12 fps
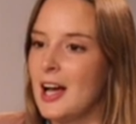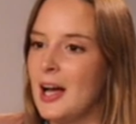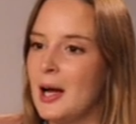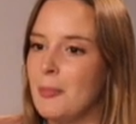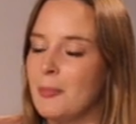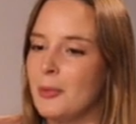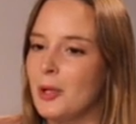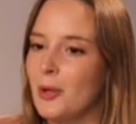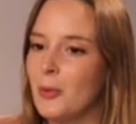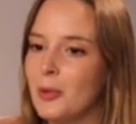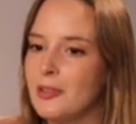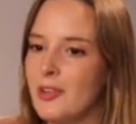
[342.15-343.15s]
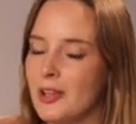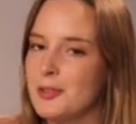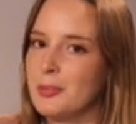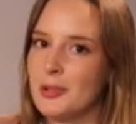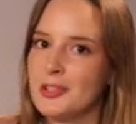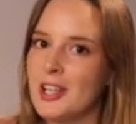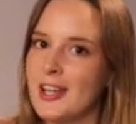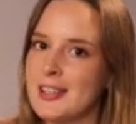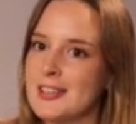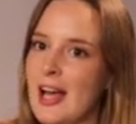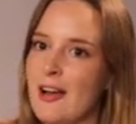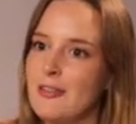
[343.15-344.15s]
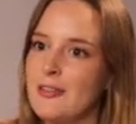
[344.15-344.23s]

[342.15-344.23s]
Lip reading: All of those projects